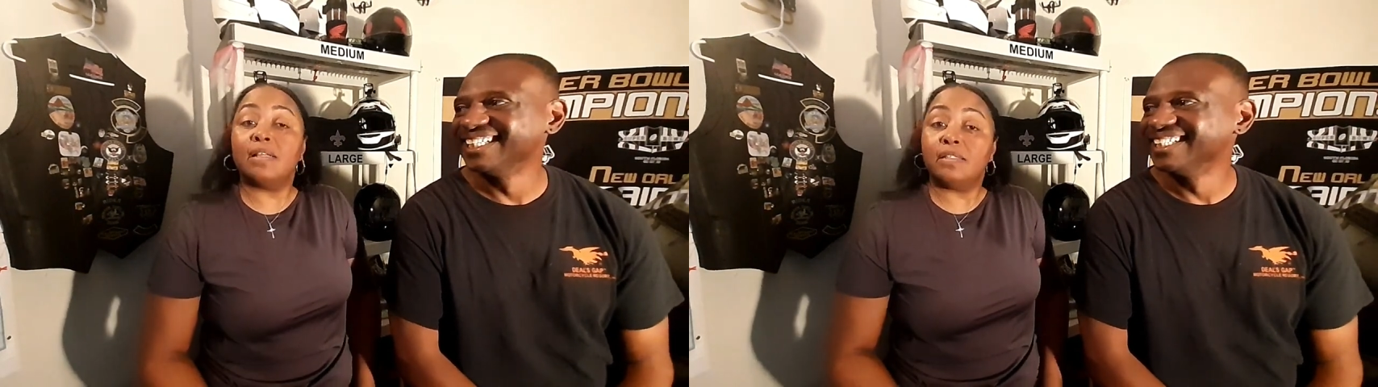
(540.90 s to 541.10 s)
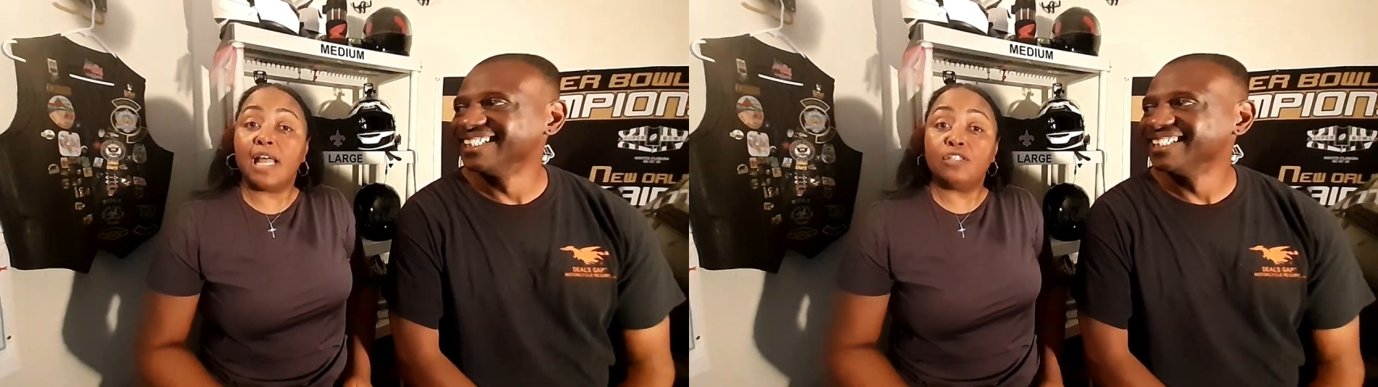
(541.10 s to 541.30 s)

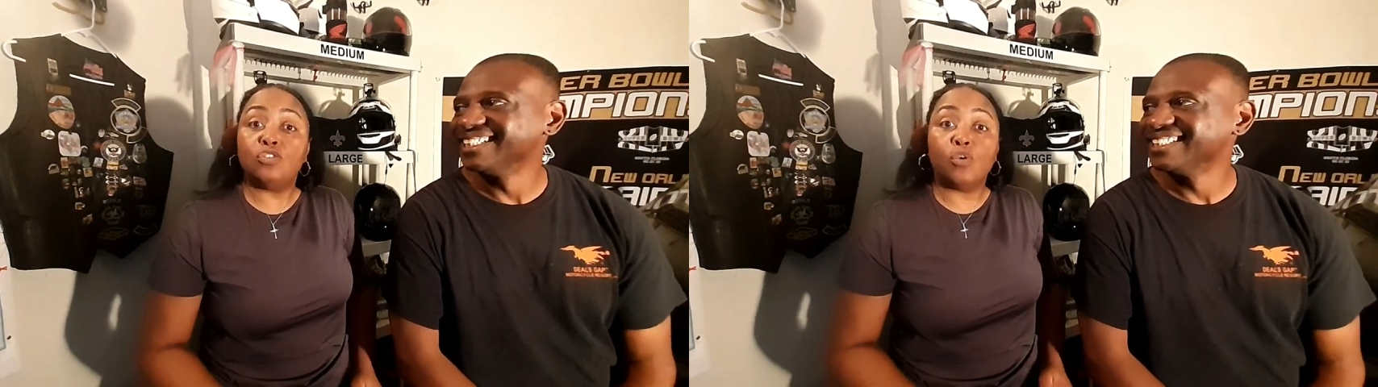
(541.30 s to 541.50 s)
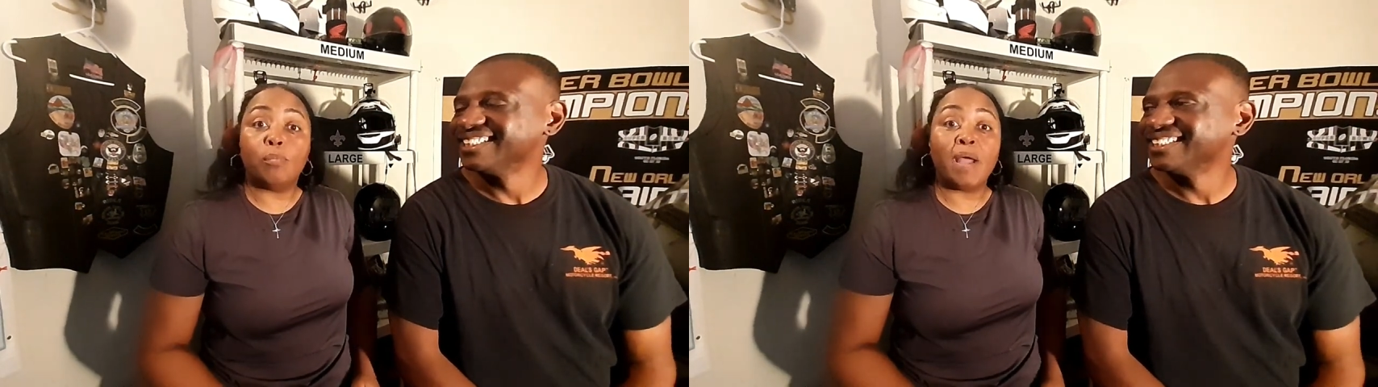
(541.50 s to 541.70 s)
Speaker 1: because that's
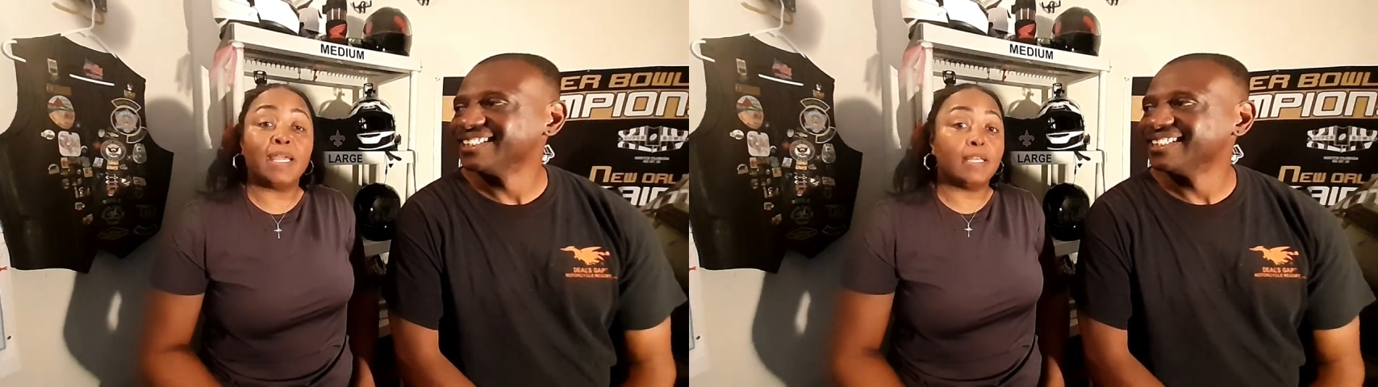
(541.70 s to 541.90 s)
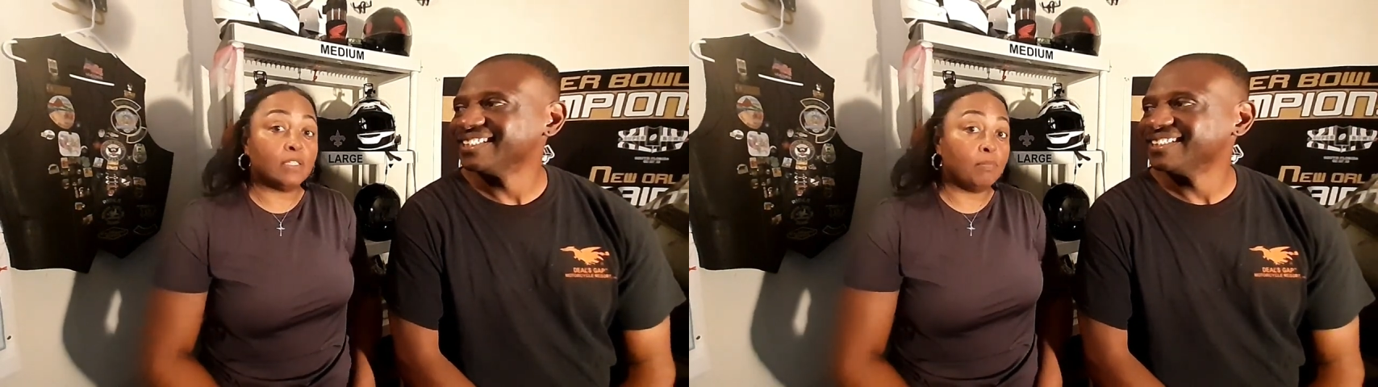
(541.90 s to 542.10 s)
your bike.
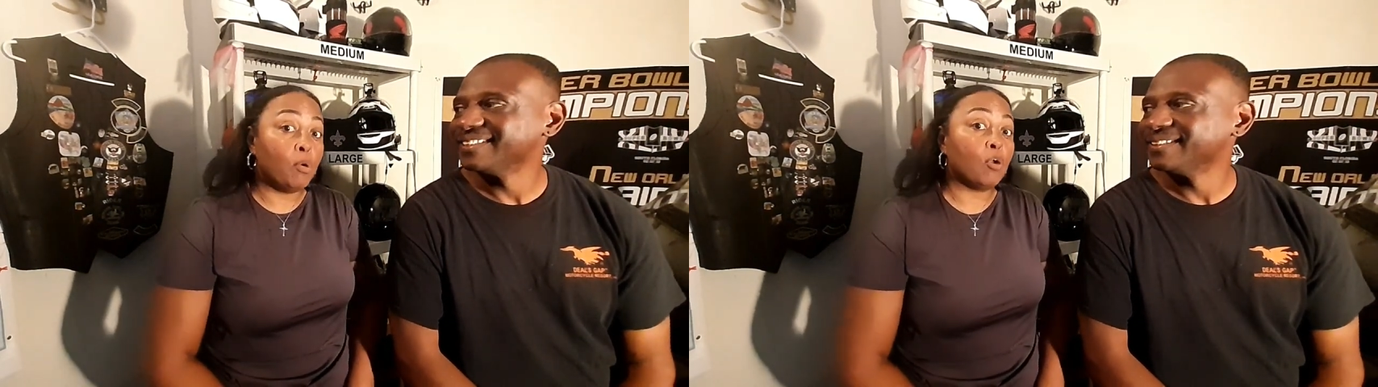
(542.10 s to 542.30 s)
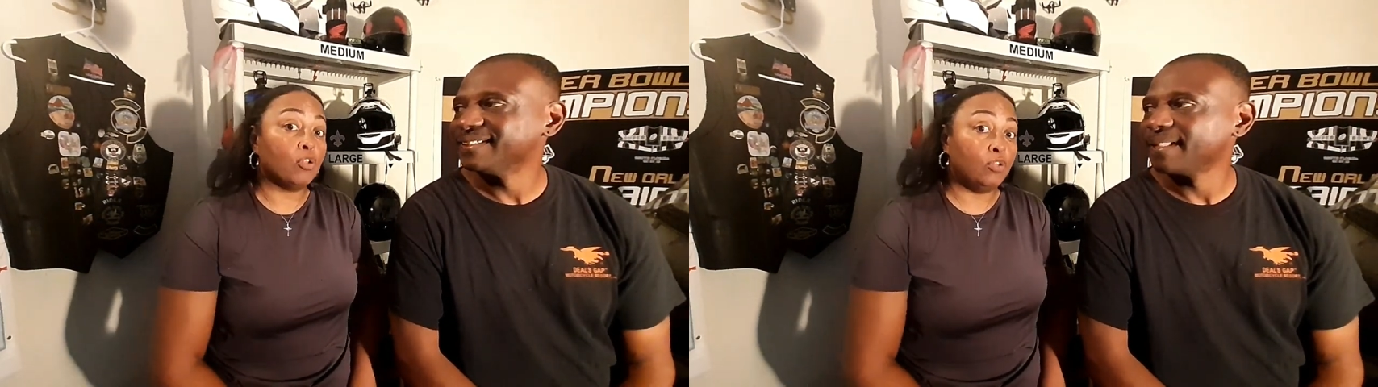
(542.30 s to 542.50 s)
It's a
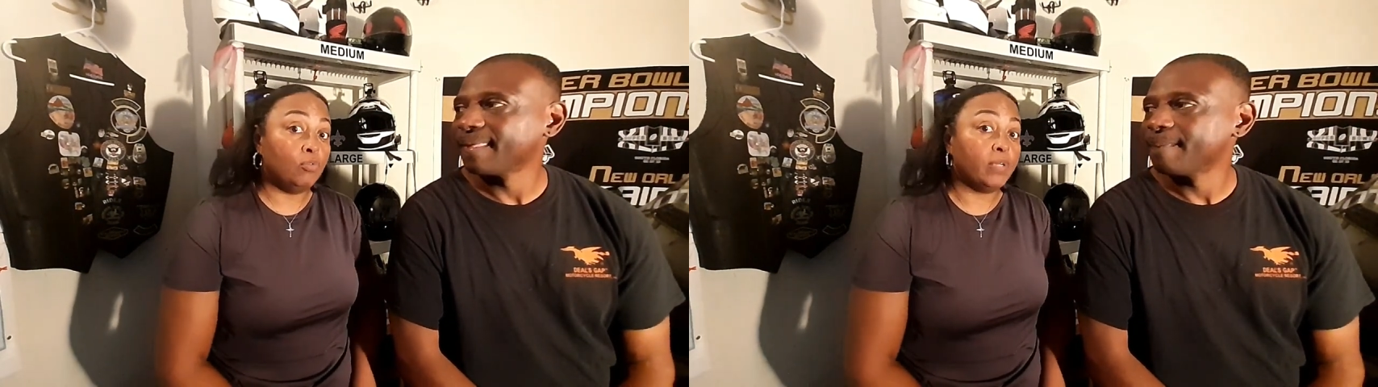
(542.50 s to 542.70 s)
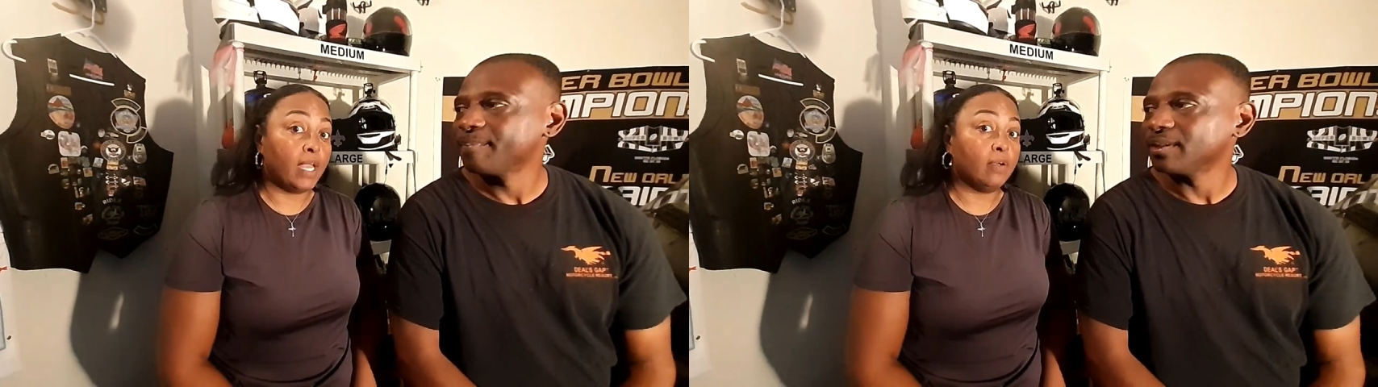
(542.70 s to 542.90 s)
part of you
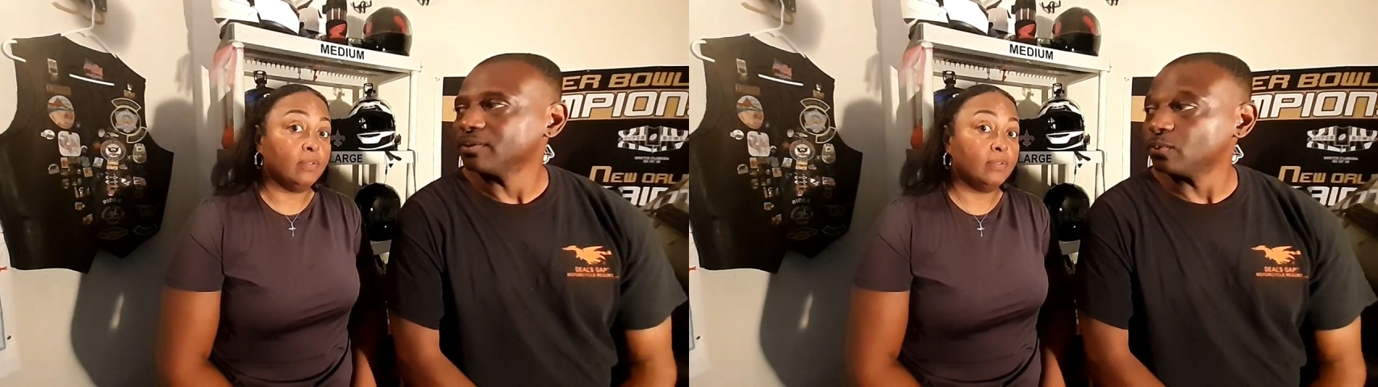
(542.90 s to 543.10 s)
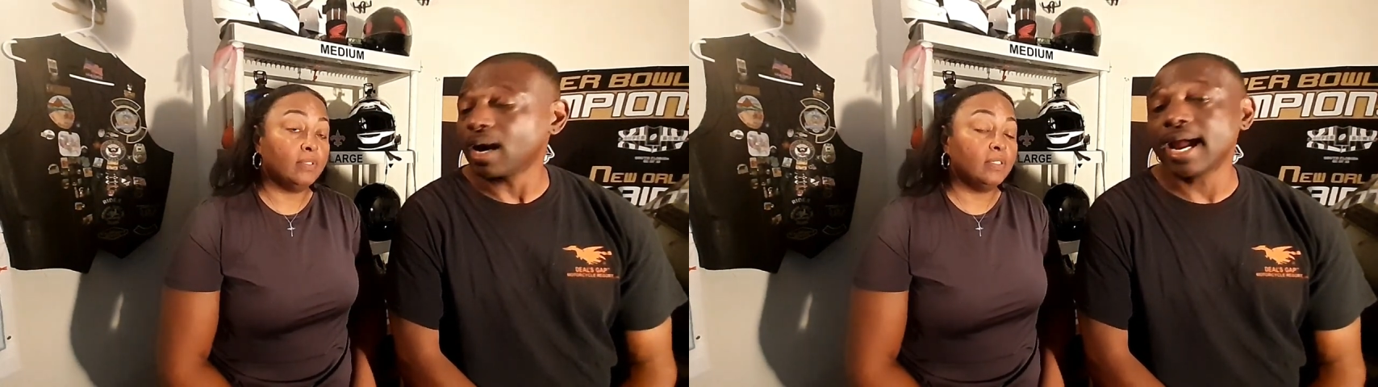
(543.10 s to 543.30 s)
now.
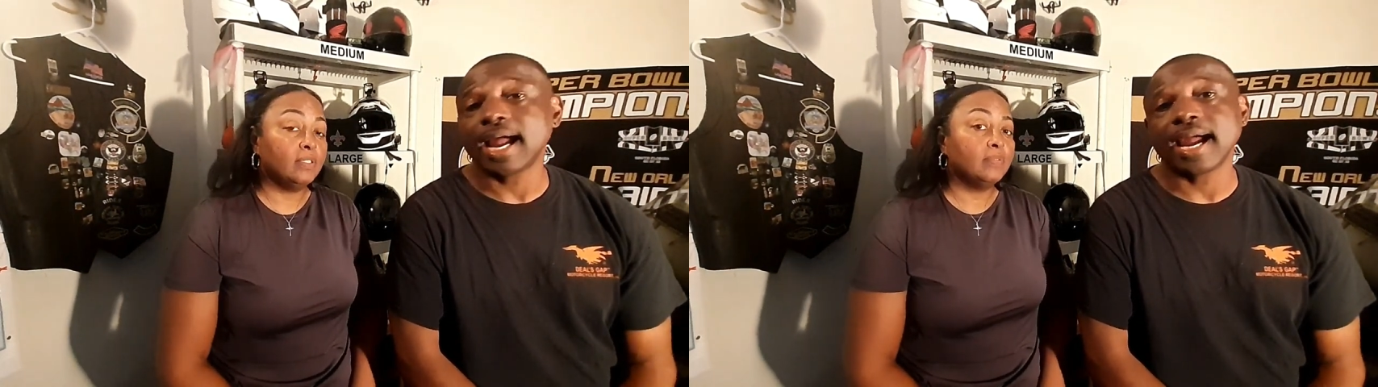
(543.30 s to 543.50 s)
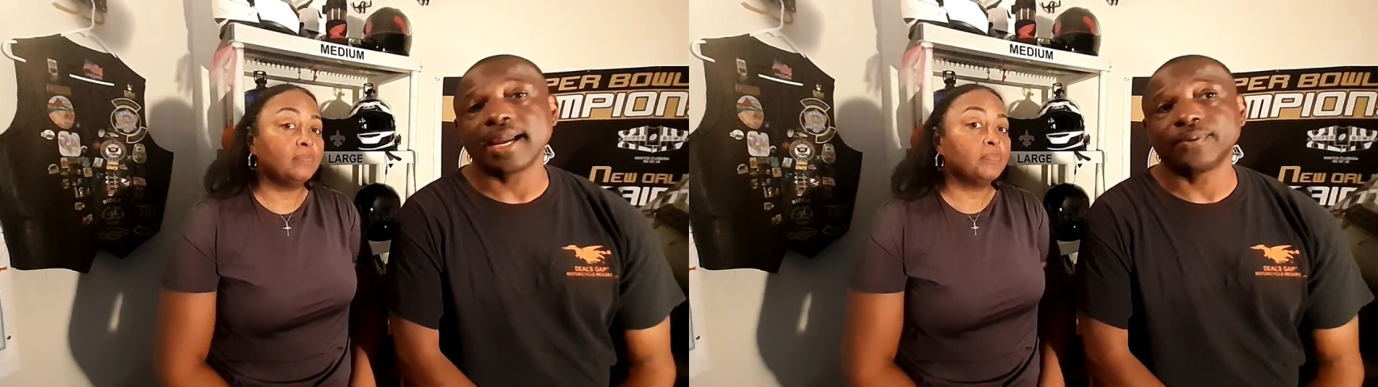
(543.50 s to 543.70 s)

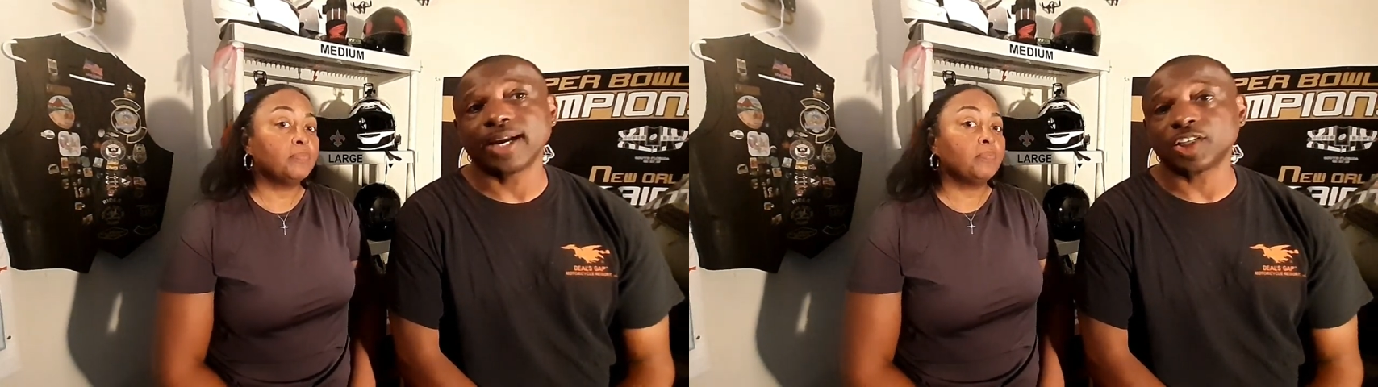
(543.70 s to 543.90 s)
Speaker 2: Right, right.